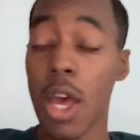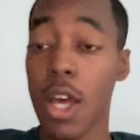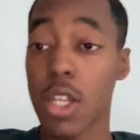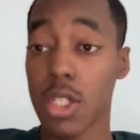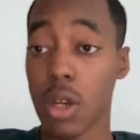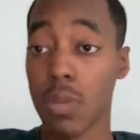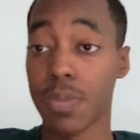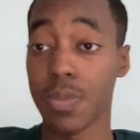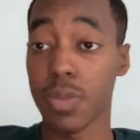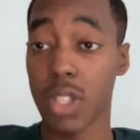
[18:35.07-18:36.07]
So
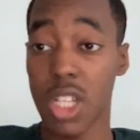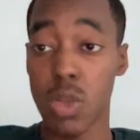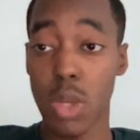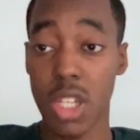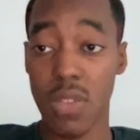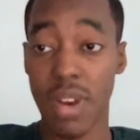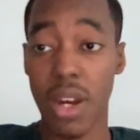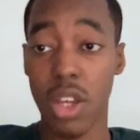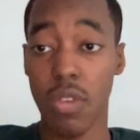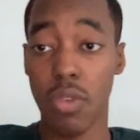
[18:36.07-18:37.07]
this one is very
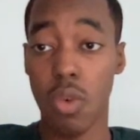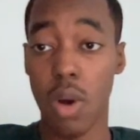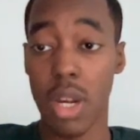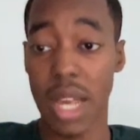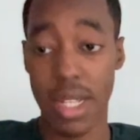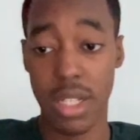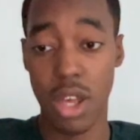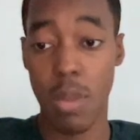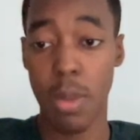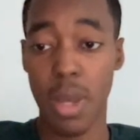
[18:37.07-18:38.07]
good for
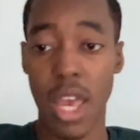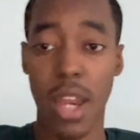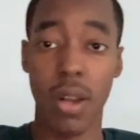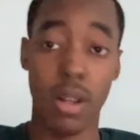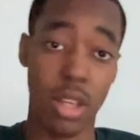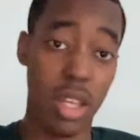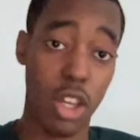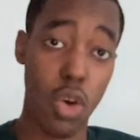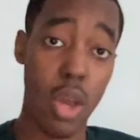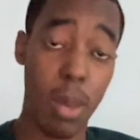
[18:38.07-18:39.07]
desktop. And
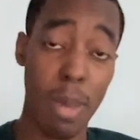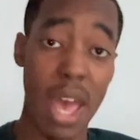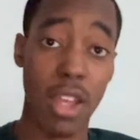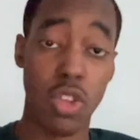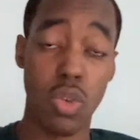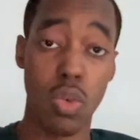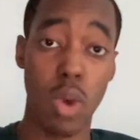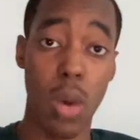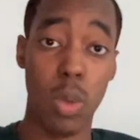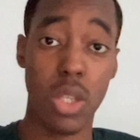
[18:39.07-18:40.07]
going back to
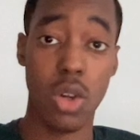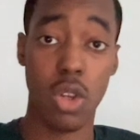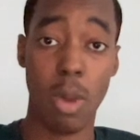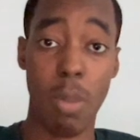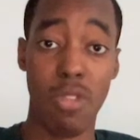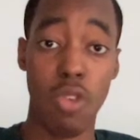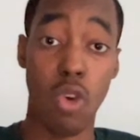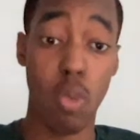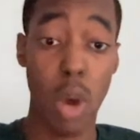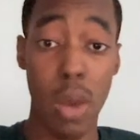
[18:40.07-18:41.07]
what we talked about before,
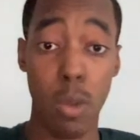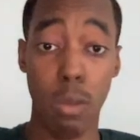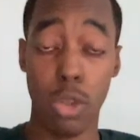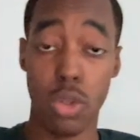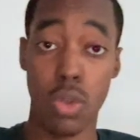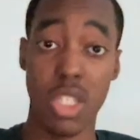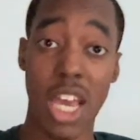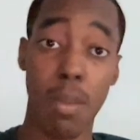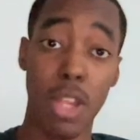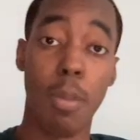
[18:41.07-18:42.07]
why we want to
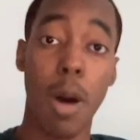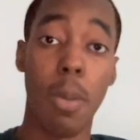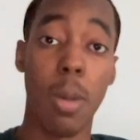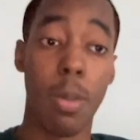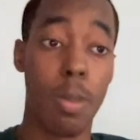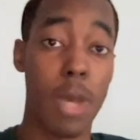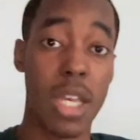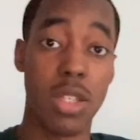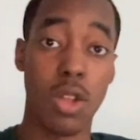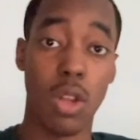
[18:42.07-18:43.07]
segment pop-up
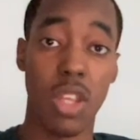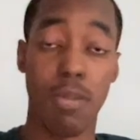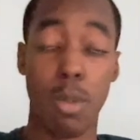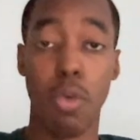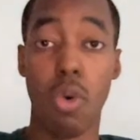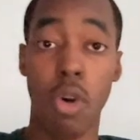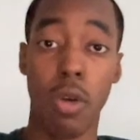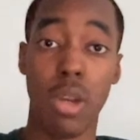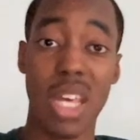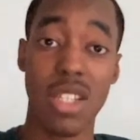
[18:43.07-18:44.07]
based on if people are on
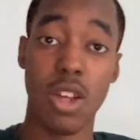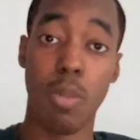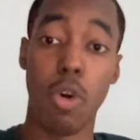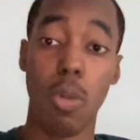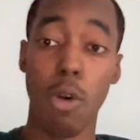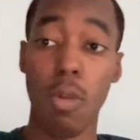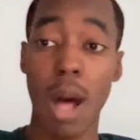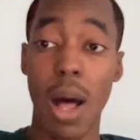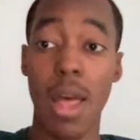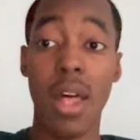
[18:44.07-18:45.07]
desktop or on
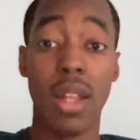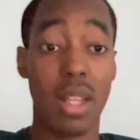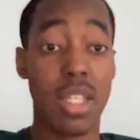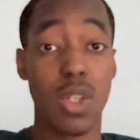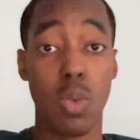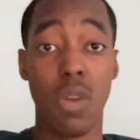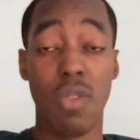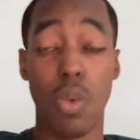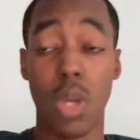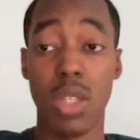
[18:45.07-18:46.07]
mobile, this is one of the
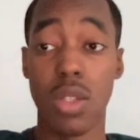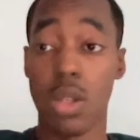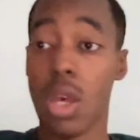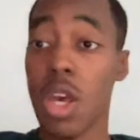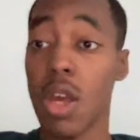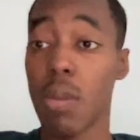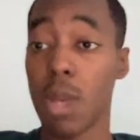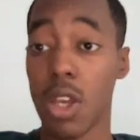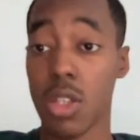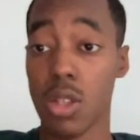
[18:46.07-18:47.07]
reasons,
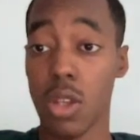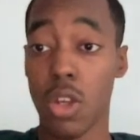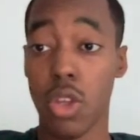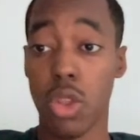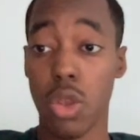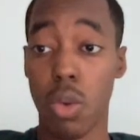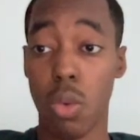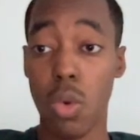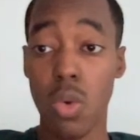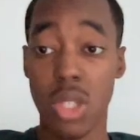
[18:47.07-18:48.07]
because the
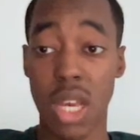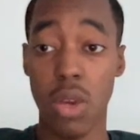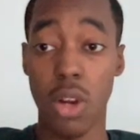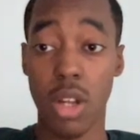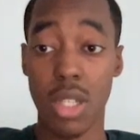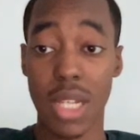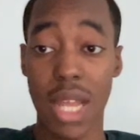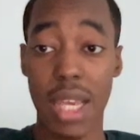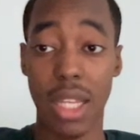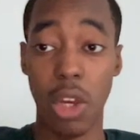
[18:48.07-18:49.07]
rules that you're going to
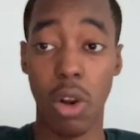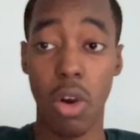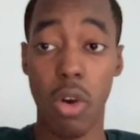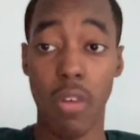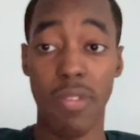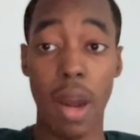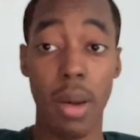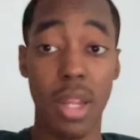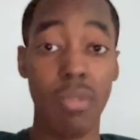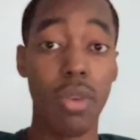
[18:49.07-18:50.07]
select here are very
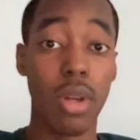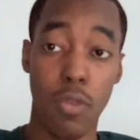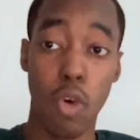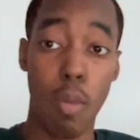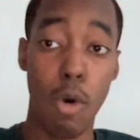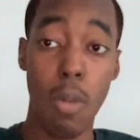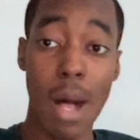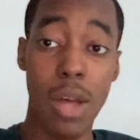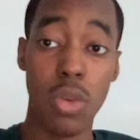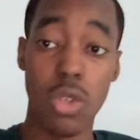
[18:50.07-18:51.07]
different for
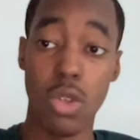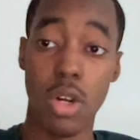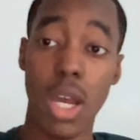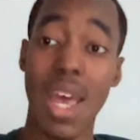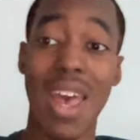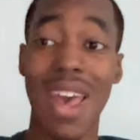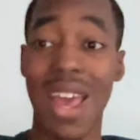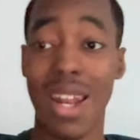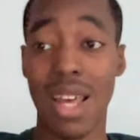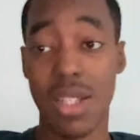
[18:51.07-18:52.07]
mobile user
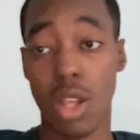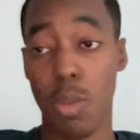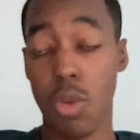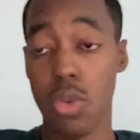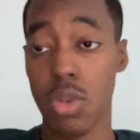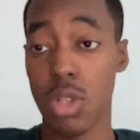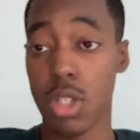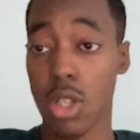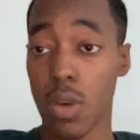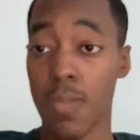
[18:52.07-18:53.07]
and desktop user.
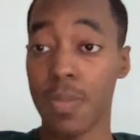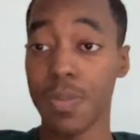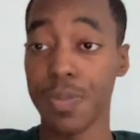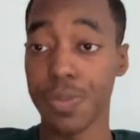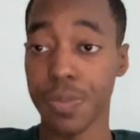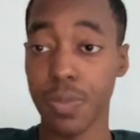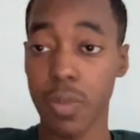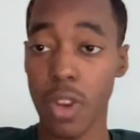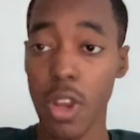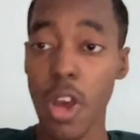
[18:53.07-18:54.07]
So
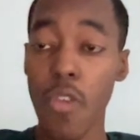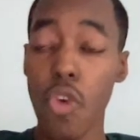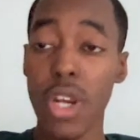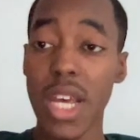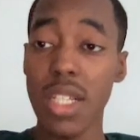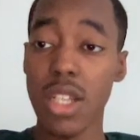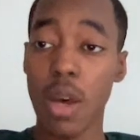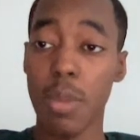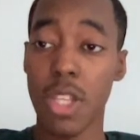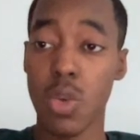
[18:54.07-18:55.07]
for
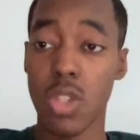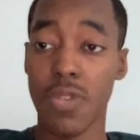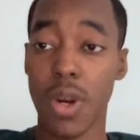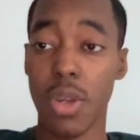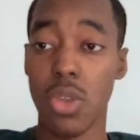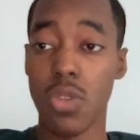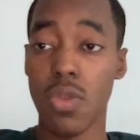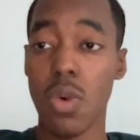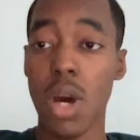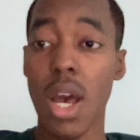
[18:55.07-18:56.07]
desktop, this one is very
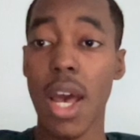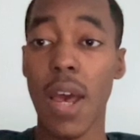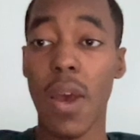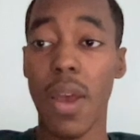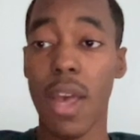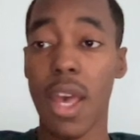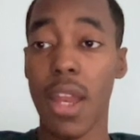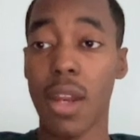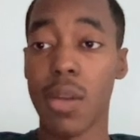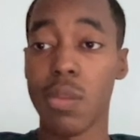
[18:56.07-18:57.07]
useful,
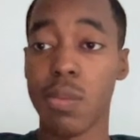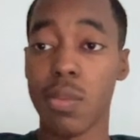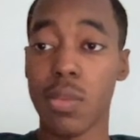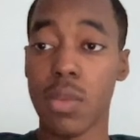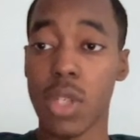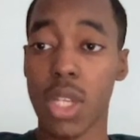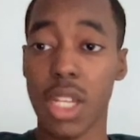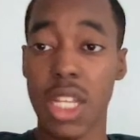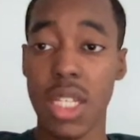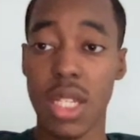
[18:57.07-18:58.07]
and
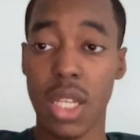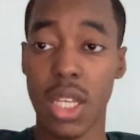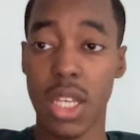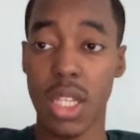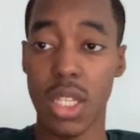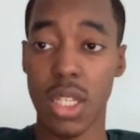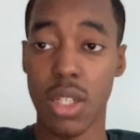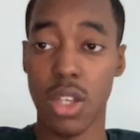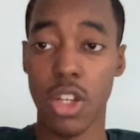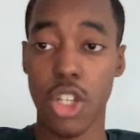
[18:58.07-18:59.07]
this is
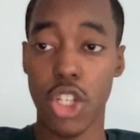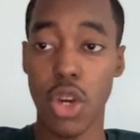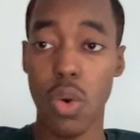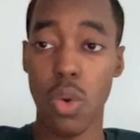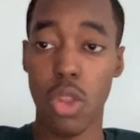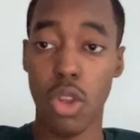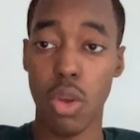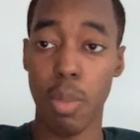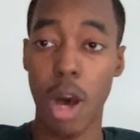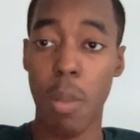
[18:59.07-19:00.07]
going to show the
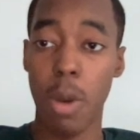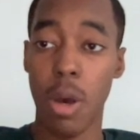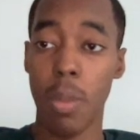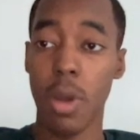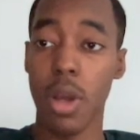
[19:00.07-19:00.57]
pop-up.